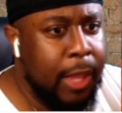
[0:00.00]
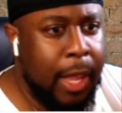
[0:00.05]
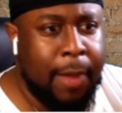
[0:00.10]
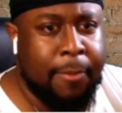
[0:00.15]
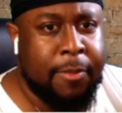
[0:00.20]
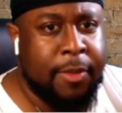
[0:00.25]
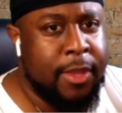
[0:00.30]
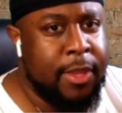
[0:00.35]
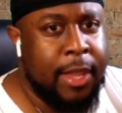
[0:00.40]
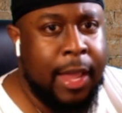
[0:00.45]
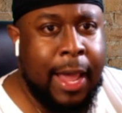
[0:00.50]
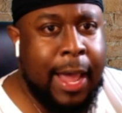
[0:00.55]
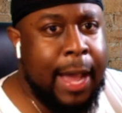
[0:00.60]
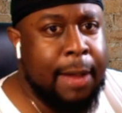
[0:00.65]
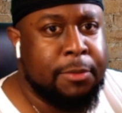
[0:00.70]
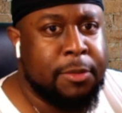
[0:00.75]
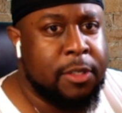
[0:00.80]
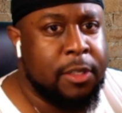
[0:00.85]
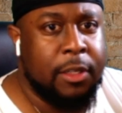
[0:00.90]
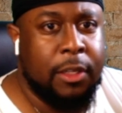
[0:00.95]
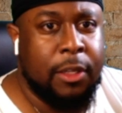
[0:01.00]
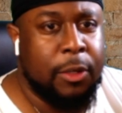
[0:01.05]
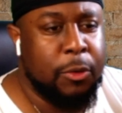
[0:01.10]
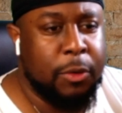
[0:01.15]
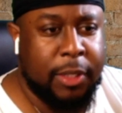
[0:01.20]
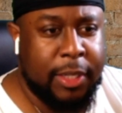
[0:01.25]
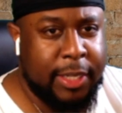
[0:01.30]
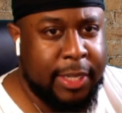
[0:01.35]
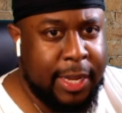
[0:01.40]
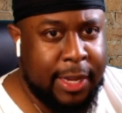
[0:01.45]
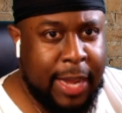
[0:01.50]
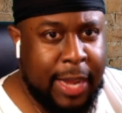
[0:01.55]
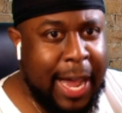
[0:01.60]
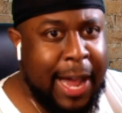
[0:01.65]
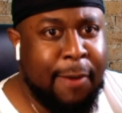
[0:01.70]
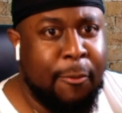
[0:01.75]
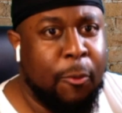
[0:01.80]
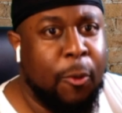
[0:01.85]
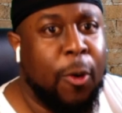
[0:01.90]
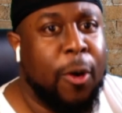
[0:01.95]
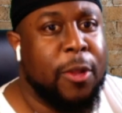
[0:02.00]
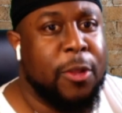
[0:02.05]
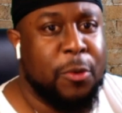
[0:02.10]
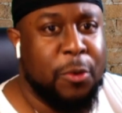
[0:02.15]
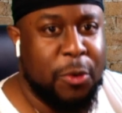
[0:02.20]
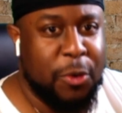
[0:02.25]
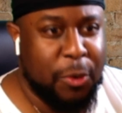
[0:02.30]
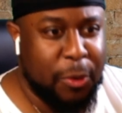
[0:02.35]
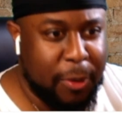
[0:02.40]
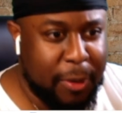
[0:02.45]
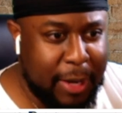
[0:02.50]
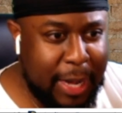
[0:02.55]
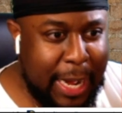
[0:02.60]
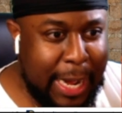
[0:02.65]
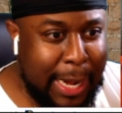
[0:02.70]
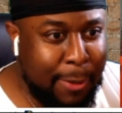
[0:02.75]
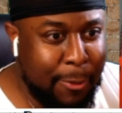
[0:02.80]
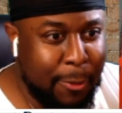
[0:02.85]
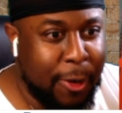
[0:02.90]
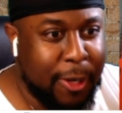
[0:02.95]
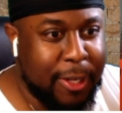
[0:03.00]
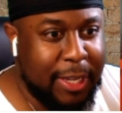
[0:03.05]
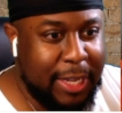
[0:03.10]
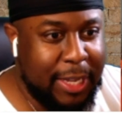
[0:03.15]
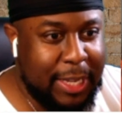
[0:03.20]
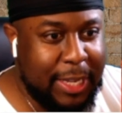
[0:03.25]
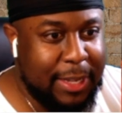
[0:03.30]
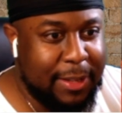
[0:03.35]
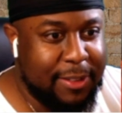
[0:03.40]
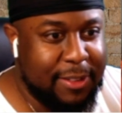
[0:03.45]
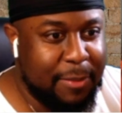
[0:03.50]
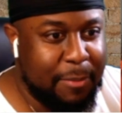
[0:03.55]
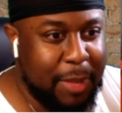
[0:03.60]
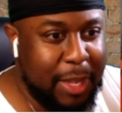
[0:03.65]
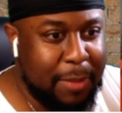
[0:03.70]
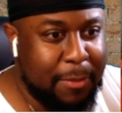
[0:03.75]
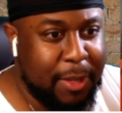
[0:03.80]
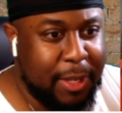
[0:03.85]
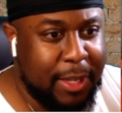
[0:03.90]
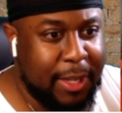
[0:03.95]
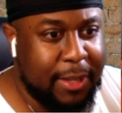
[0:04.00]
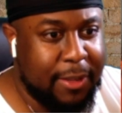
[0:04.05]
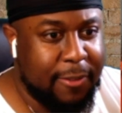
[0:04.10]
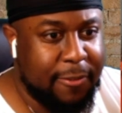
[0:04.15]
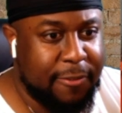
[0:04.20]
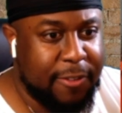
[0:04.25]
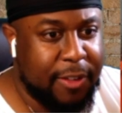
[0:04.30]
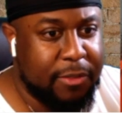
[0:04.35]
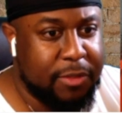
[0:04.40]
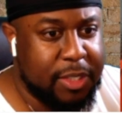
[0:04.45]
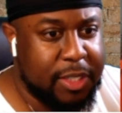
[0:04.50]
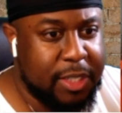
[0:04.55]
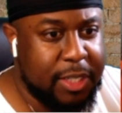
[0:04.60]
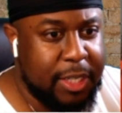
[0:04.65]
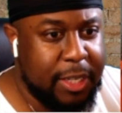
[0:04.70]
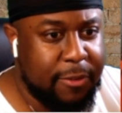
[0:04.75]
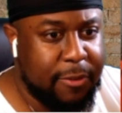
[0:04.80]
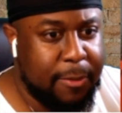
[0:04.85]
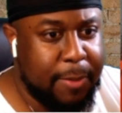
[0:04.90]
I'm absolutely not. I want New York. I want the Heat to maybe get the fifth seed